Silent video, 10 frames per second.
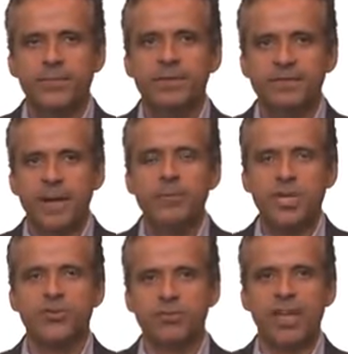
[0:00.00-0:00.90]
some
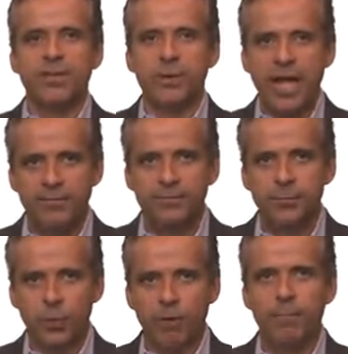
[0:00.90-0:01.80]
issues that you have to
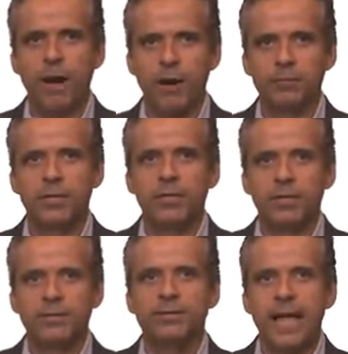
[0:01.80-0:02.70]
know about
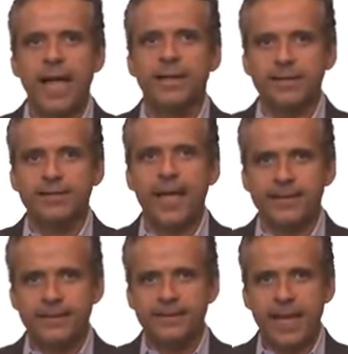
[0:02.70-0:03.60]
that
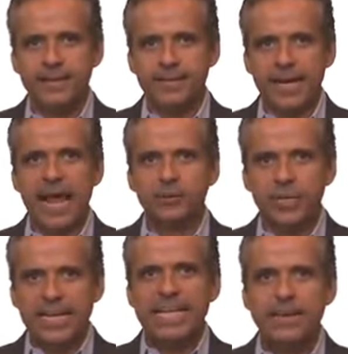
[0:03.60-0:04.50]

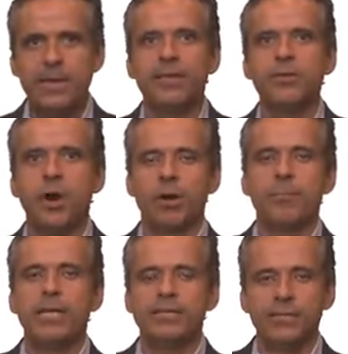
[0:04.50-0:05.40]
actually limit your
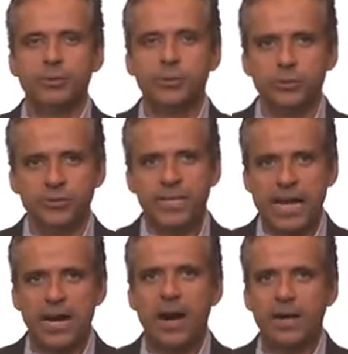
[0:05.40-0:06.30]
ability to use
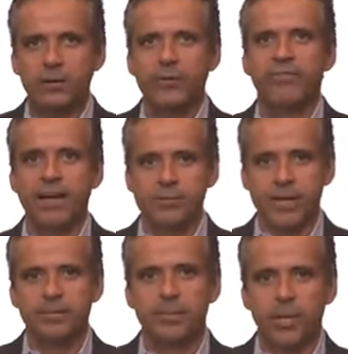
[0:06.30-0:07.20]
IRR to
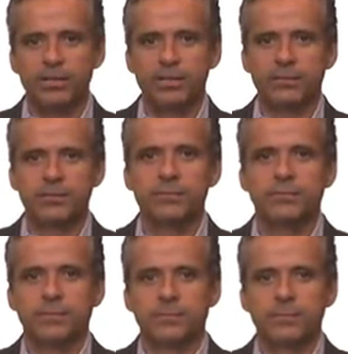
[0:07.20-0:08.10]
evaluate projects,
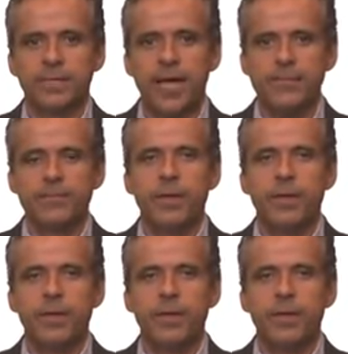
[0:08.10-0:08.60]
okay?